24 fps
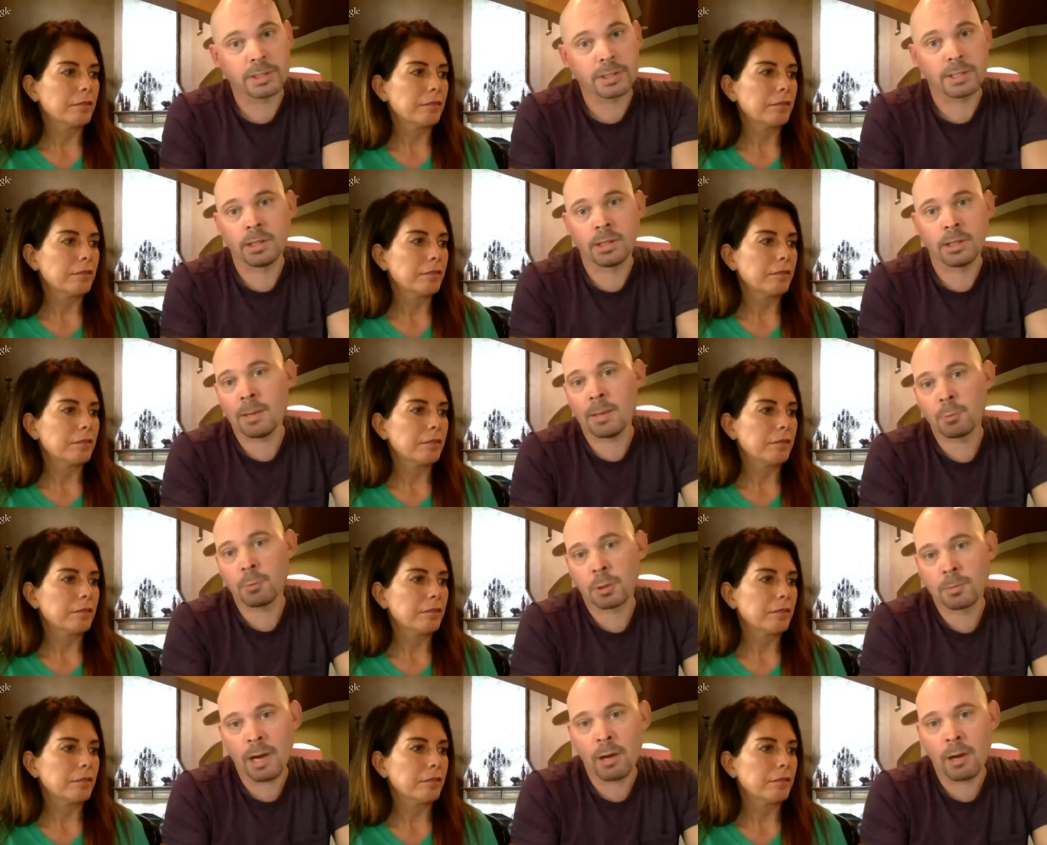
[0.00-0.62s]
Speaker 1: it's a lot
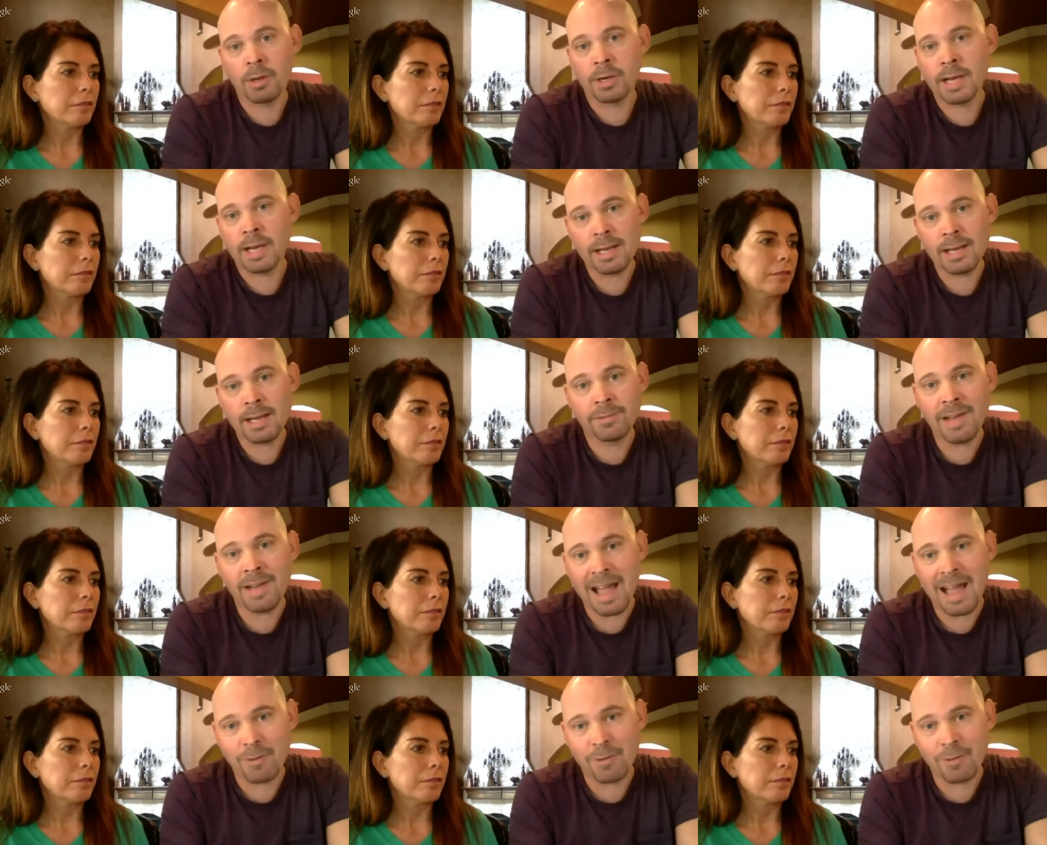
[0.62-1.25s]
more about
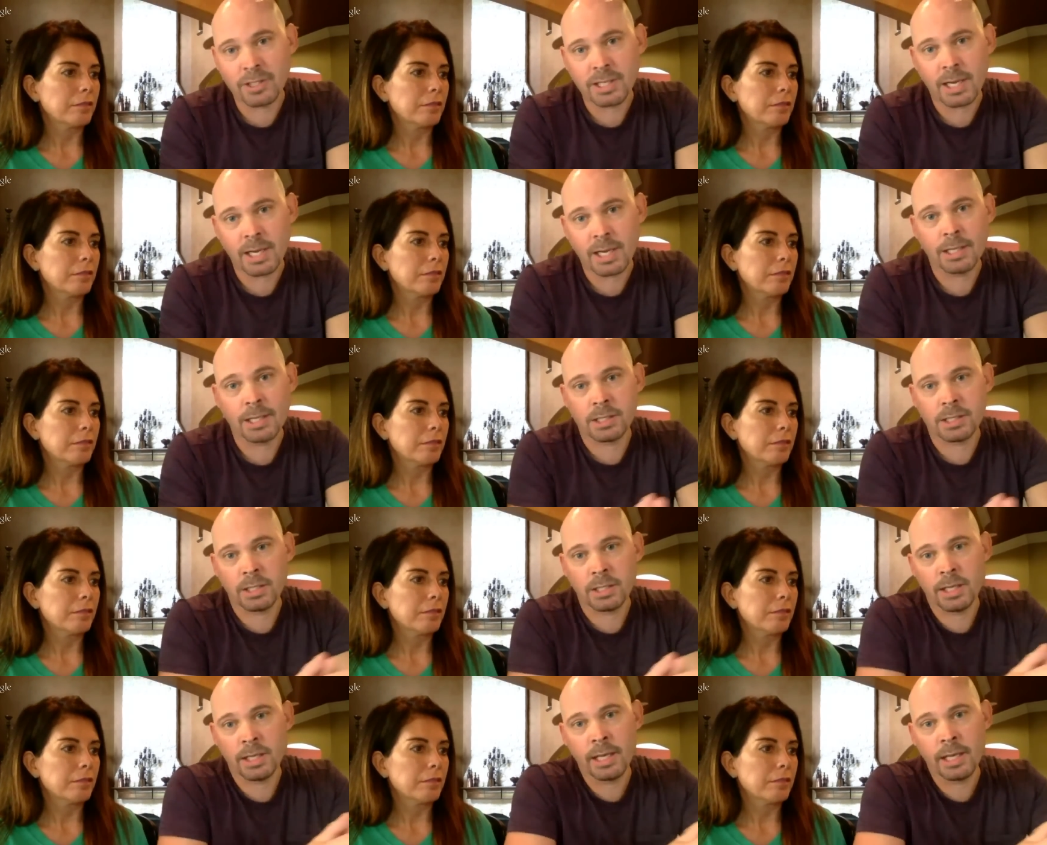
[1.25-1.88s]
native
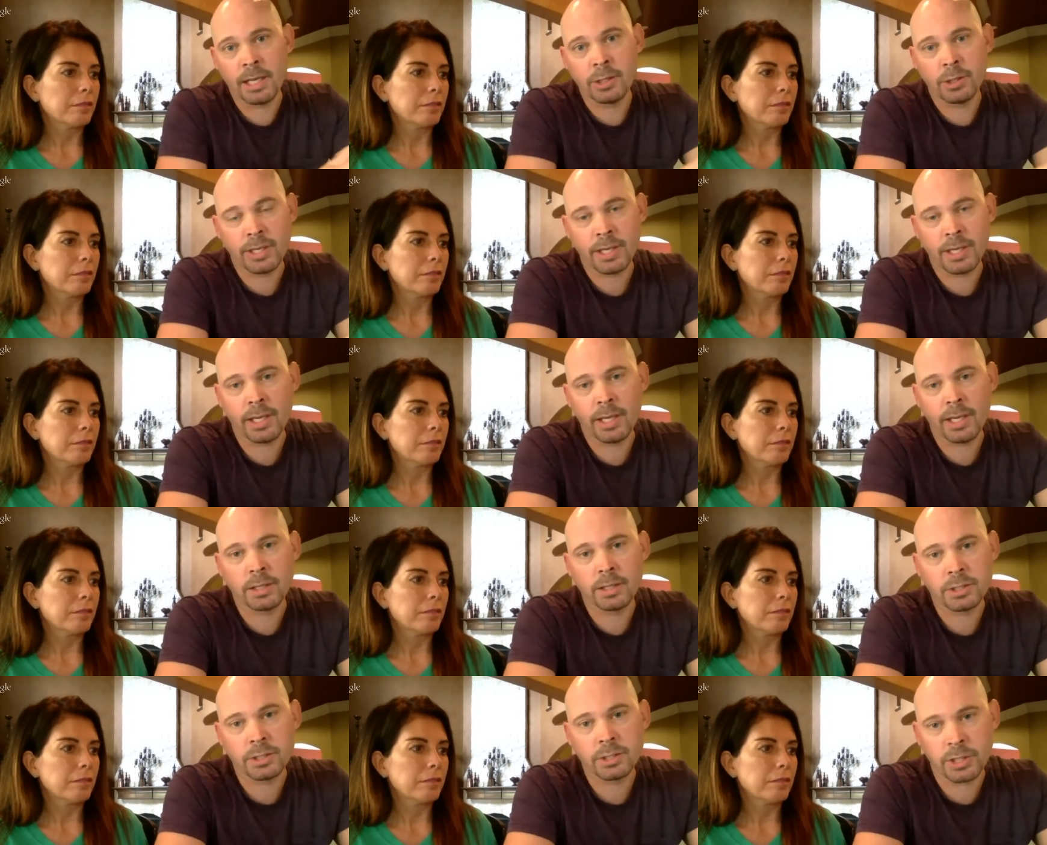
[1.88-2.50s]
advertising. And you
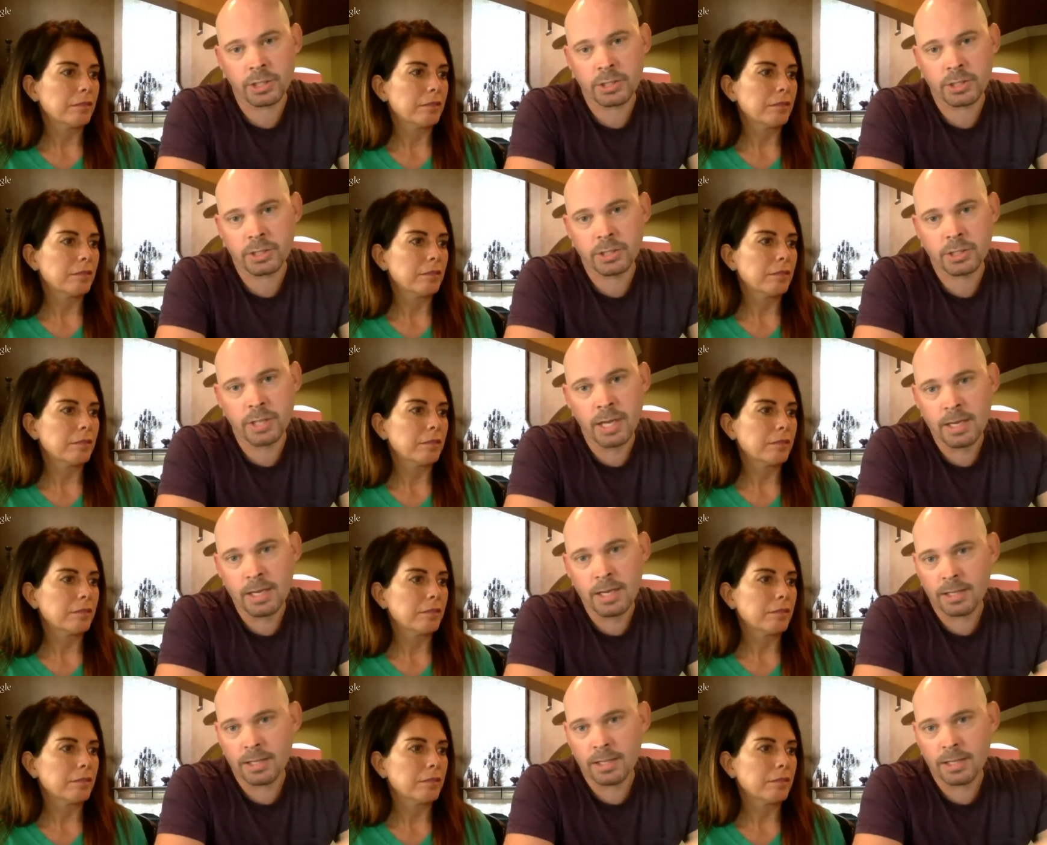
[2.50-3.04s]
can't just